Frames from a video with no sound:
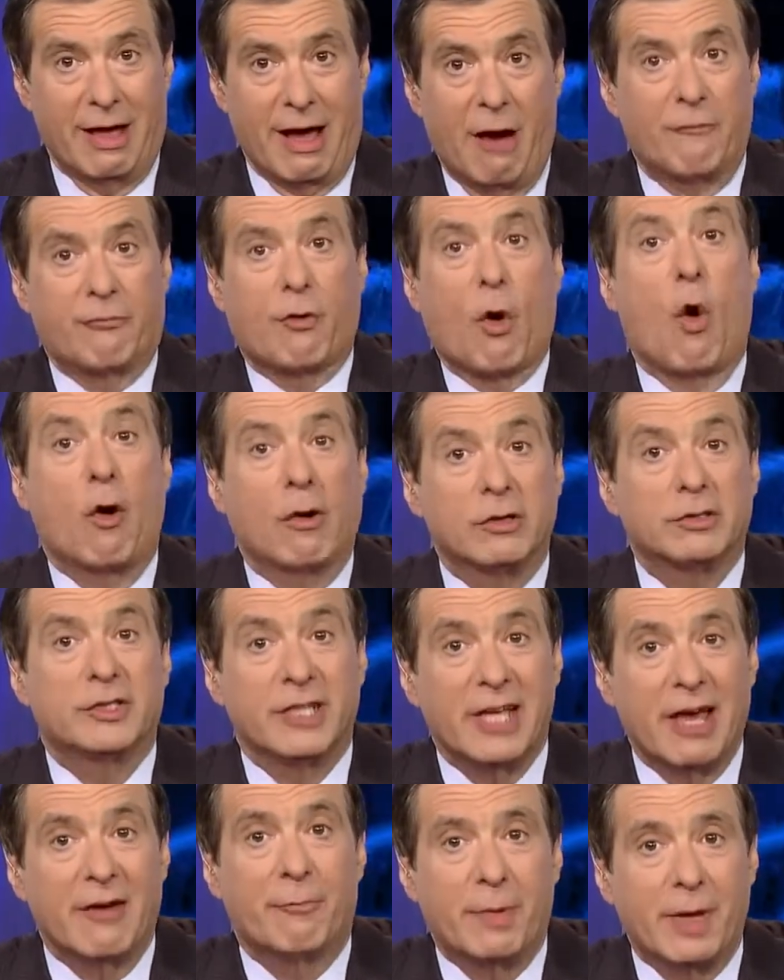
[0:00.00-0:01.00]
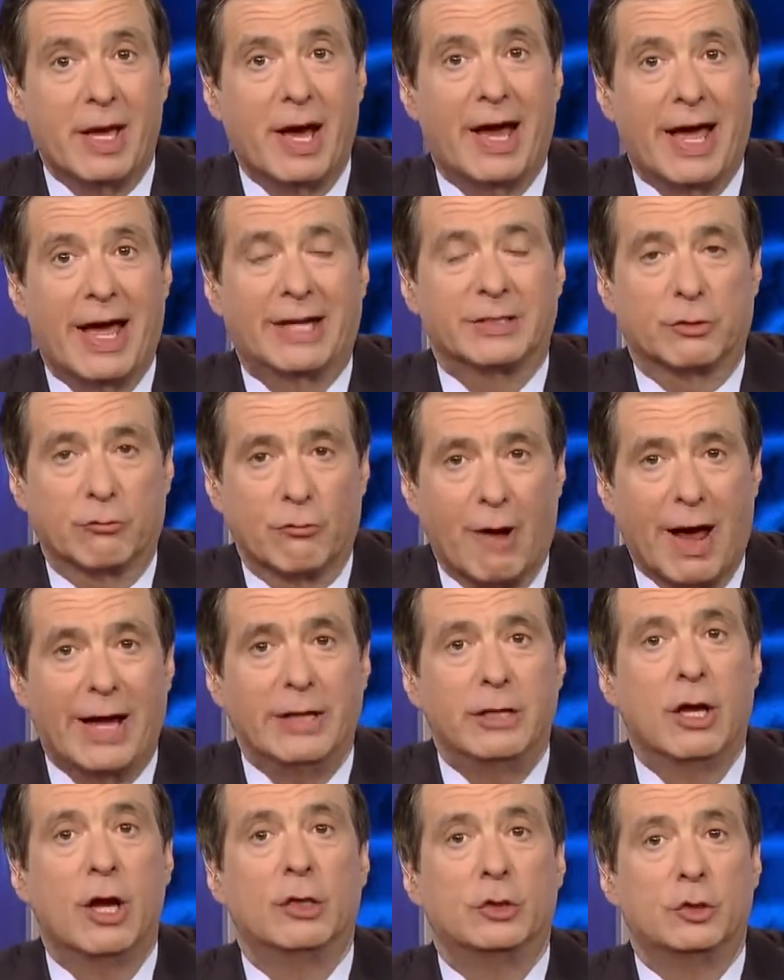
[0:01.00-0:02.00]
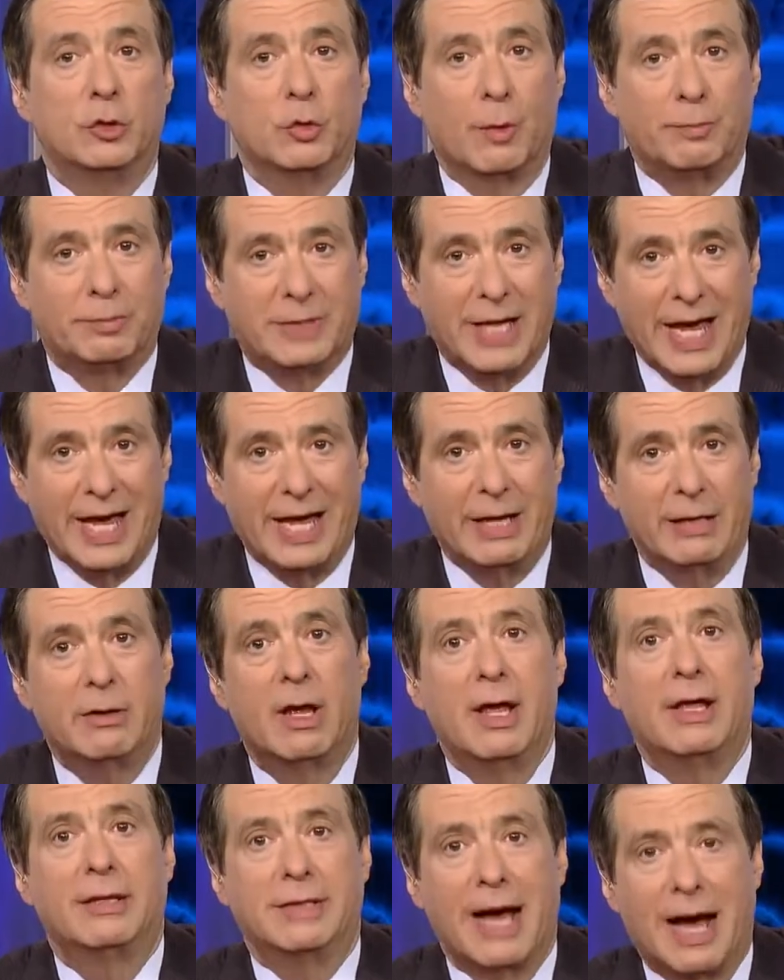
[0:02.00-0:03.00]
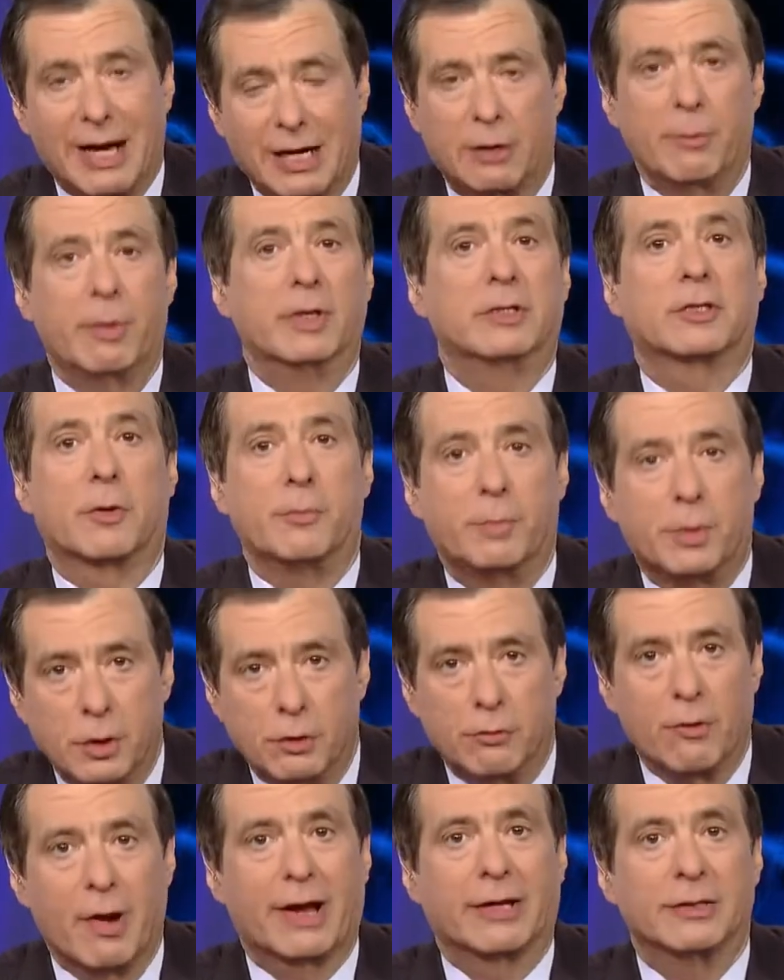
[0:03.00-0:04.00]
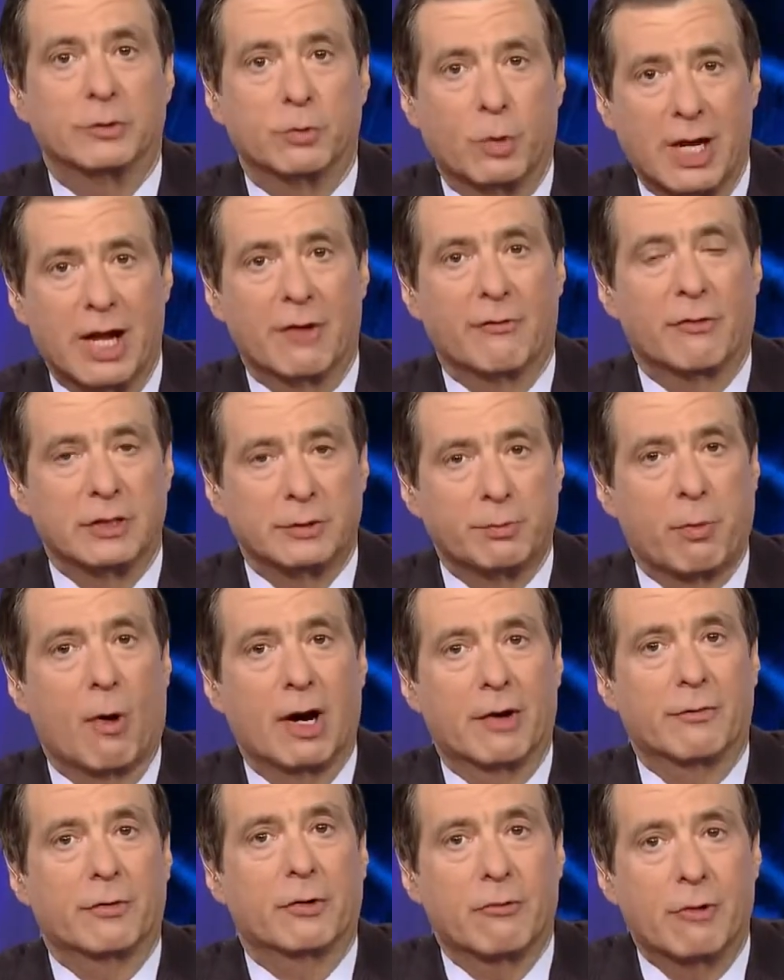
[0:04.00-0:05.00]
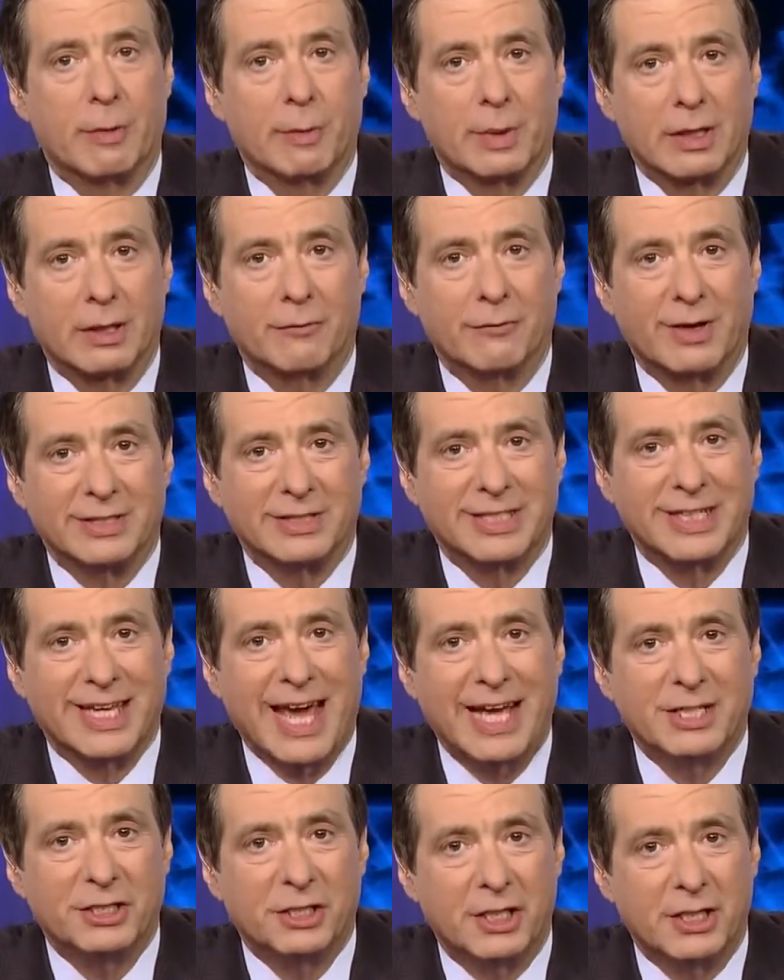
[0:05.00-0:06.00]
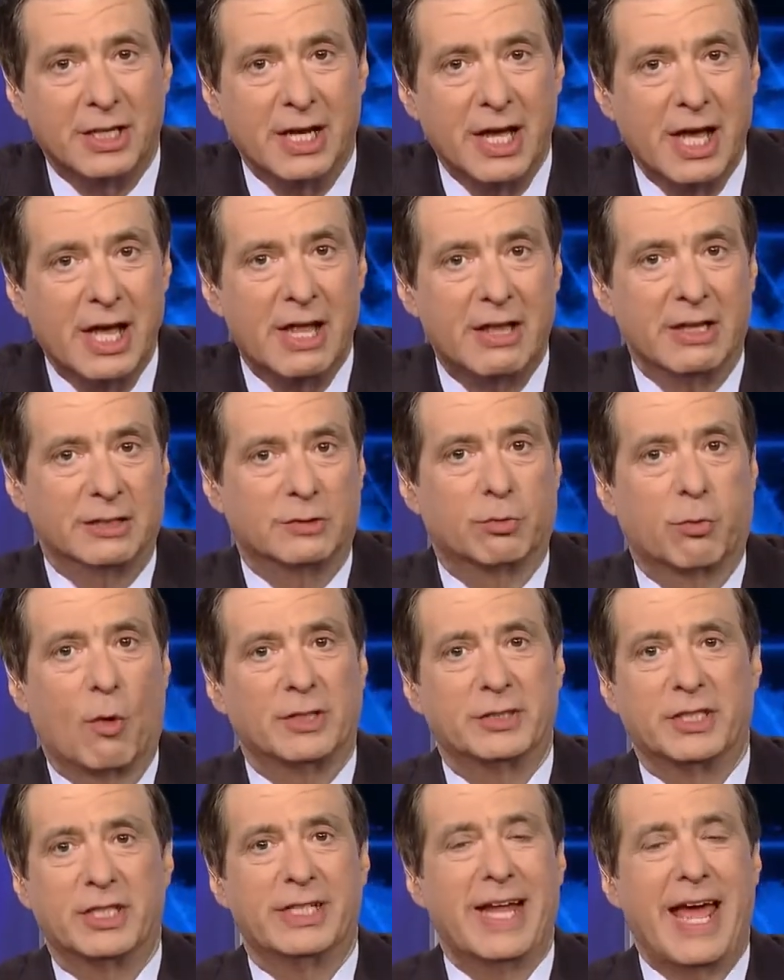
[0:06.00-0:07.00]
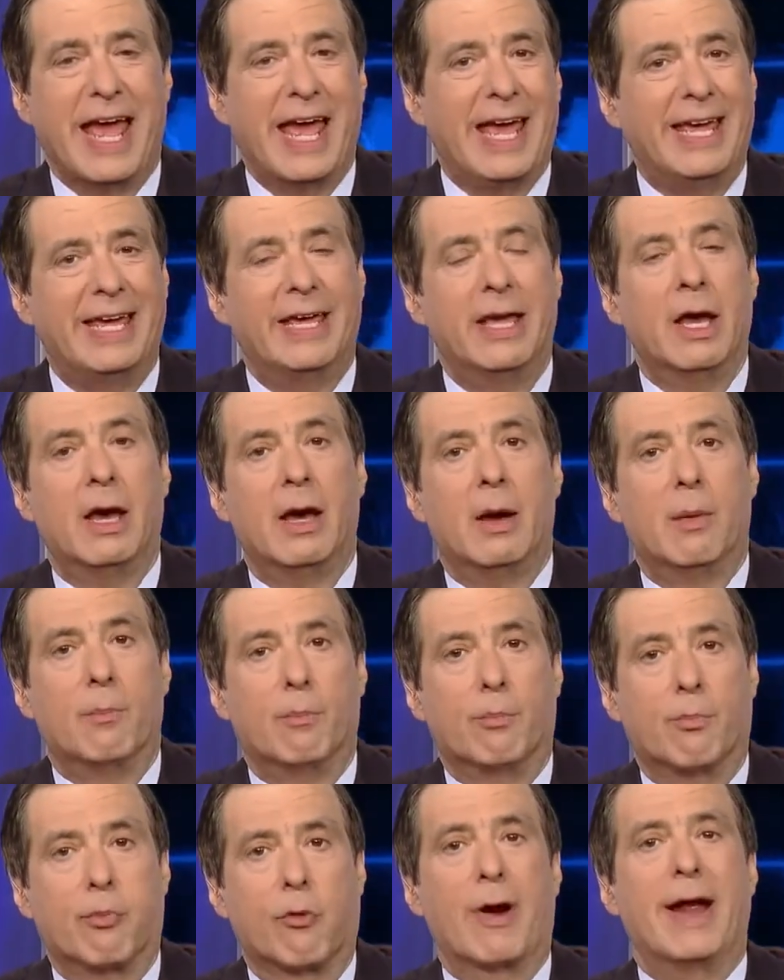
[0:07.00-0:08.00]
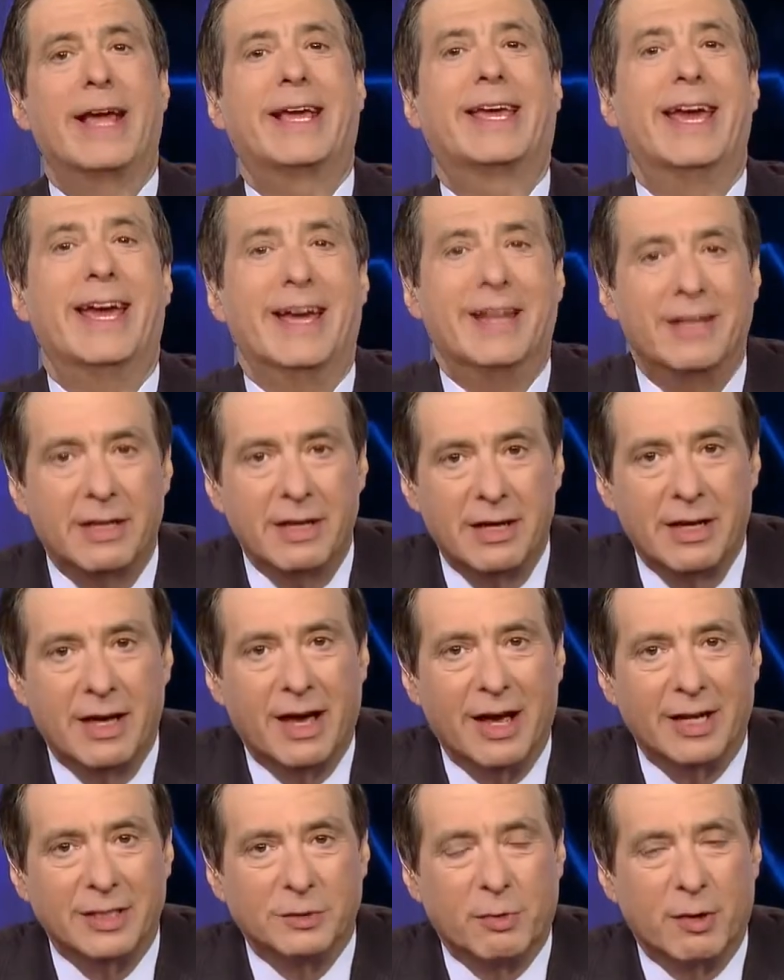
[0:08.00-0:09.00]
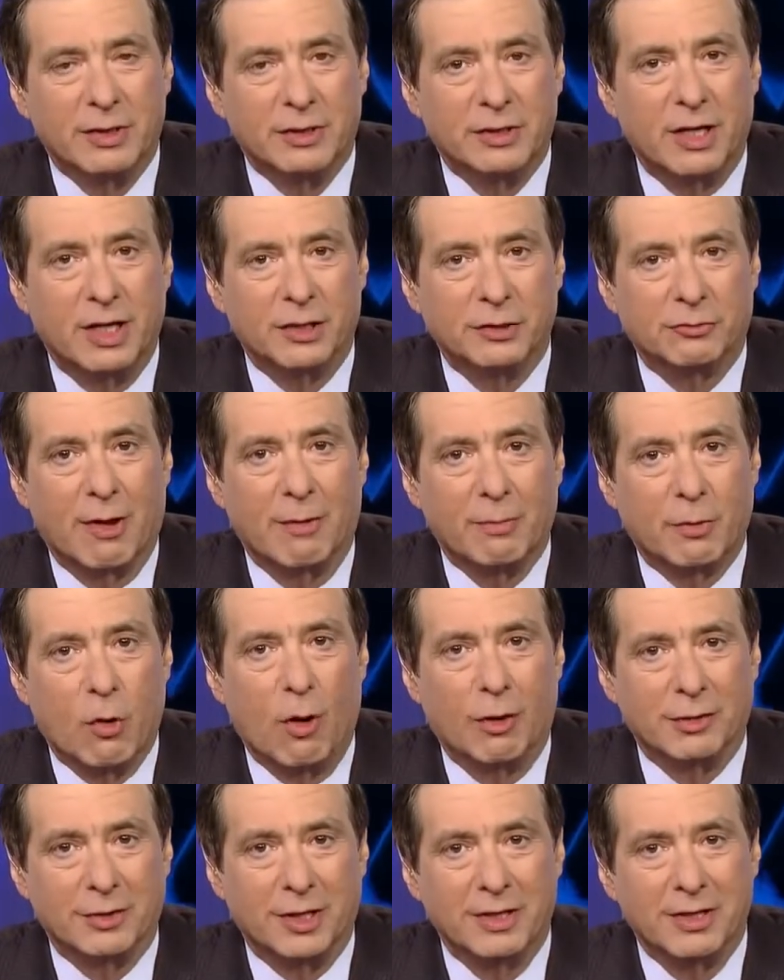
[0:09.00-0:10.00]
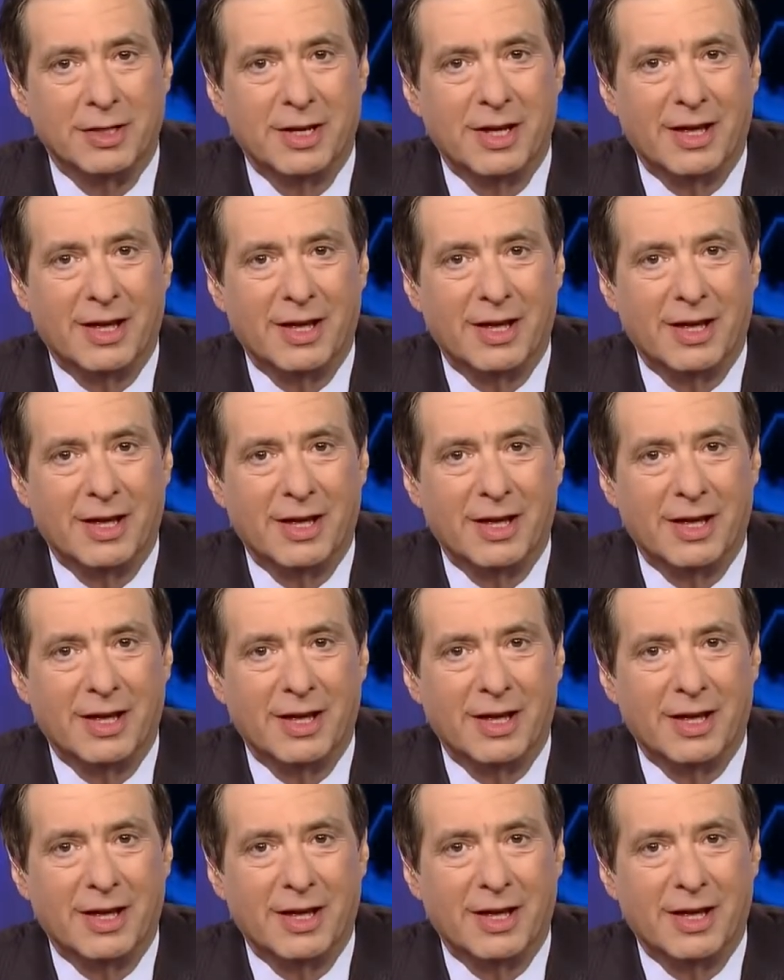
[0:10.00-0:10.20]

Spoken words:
Of course, the FBI has a right to obtain documents, computer records, whatever, as part of a criminal investigation. This wasn't a break-in, as President Trump called it.